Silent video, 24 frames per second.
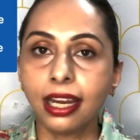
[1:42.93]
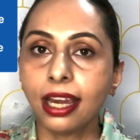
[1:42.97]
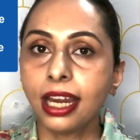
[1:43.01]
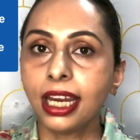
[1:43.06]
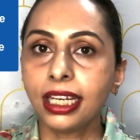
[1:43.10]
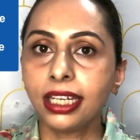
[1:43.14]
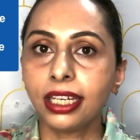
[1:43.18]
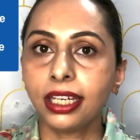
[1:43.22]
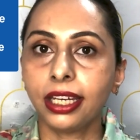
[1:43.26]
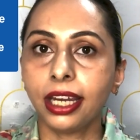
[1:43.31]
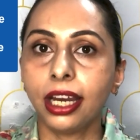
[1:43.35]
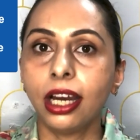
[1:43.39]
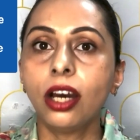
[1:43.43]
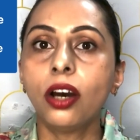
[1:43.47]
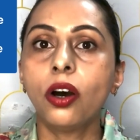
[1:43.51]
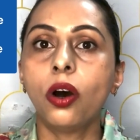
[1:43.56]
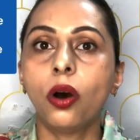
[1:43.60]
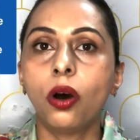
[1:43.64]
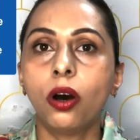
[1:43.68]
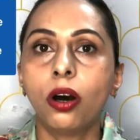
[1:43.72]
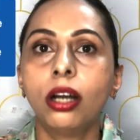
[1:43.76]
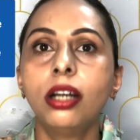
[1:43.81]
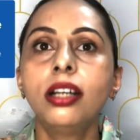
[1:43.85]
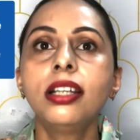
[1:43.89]
idea
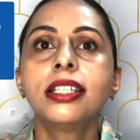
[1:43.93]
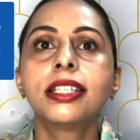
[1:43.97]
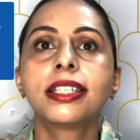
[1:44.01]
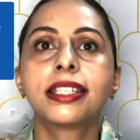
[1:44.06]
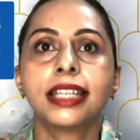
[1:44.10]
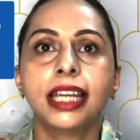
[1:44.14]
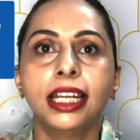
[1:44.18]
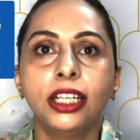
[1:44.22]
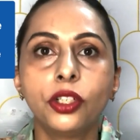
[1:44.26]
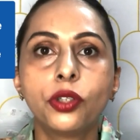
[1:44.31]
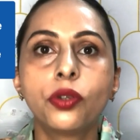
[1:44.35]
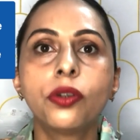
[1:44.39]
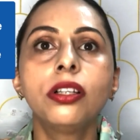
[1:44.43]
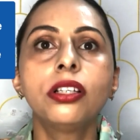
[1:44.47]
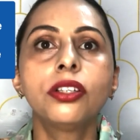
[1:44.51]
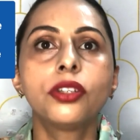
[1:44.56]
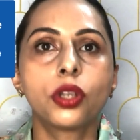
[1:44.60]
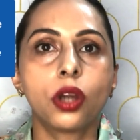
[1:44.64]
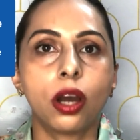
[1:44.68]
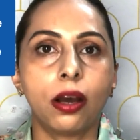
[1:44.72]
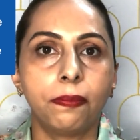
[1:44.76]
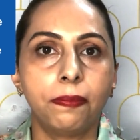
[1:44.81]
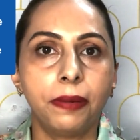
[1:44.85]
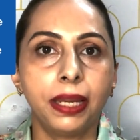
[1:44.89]
or central
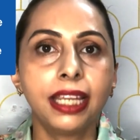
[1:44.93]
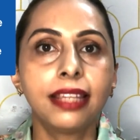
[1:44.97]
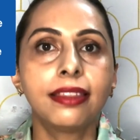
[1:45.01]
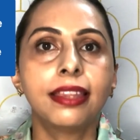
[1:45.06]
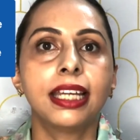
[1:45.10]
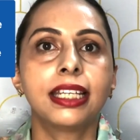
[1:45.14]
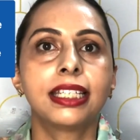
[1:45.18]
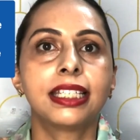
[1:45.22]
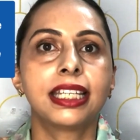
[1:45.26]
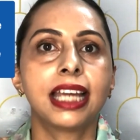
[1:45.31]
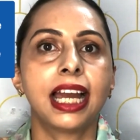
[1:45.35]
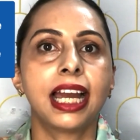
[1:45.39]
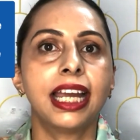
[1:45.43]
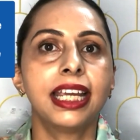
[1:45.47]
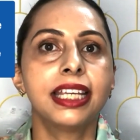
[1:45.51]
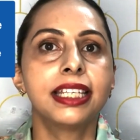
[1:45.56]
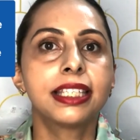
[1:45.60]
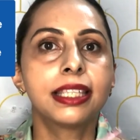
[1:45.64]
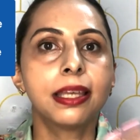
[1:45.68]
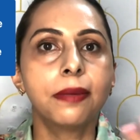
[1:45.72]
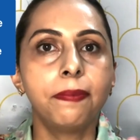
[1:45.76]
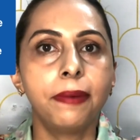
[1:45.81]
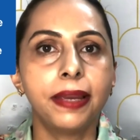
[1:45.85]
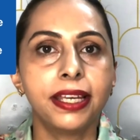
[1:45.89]
topic that ties
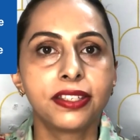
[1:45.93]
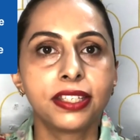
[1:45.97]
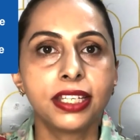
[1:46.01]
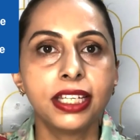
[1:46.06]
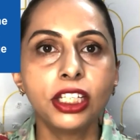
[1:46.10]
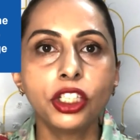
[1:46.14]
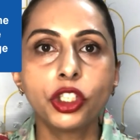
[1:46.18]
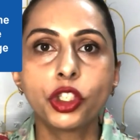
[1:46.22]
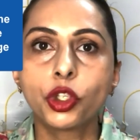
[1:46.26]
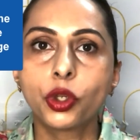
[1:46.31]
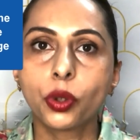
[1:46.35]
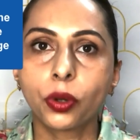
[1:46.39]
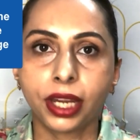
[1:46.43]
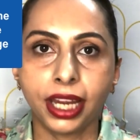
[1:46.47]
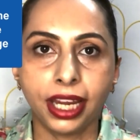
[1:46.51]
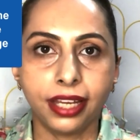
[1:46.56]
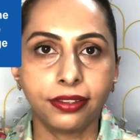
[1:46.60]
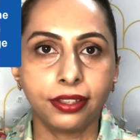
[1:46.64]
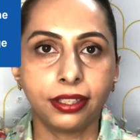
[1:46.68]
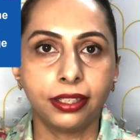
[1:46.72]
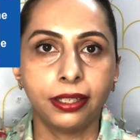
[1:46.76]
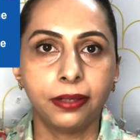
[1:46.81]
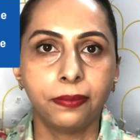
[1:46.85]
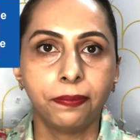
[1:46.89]
the passage
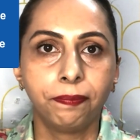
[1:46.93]
together.